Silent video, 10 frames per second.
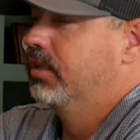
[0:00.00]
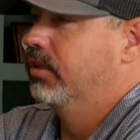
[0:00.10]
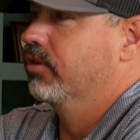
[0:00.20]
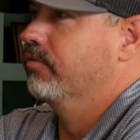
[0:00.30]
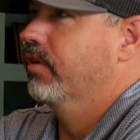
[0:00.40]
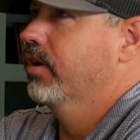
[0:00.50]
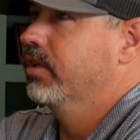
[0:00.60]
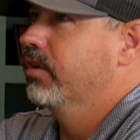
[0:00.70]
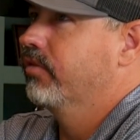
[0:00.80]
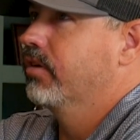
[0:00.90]
think they're very
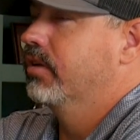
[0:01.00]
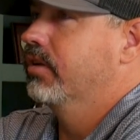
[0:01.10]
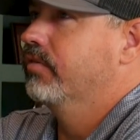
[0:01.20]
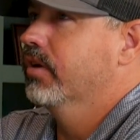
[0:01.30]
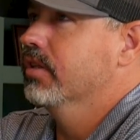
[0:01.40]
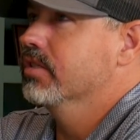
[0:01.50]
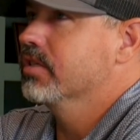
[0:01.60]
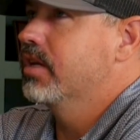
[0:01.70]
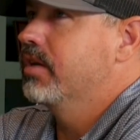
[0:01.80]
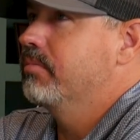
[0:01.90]
different and very the
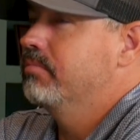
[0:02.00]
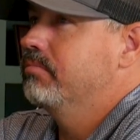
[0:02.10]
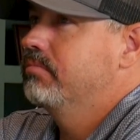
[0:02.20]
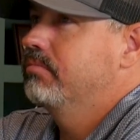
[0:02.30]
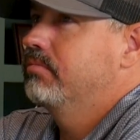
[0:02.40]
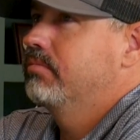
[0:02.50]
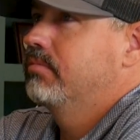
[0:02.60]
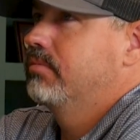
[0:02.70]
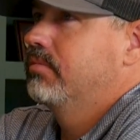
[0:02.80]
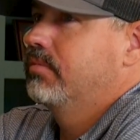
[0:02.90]
same.
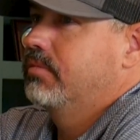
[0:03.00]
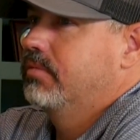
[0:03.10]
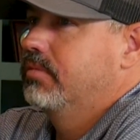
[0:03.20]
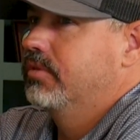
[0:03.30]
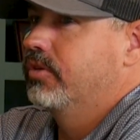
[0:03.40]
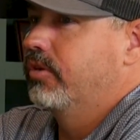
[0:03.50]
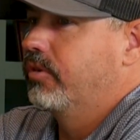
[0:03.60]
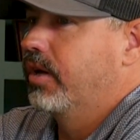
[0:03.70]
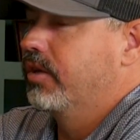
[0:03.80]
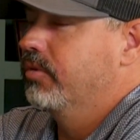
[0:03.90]
So I don't
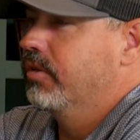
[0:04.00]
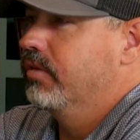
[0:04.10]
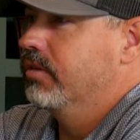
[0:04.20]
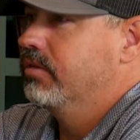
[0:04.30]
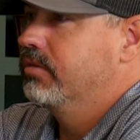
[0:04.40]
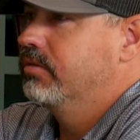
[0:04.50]
know how you would even...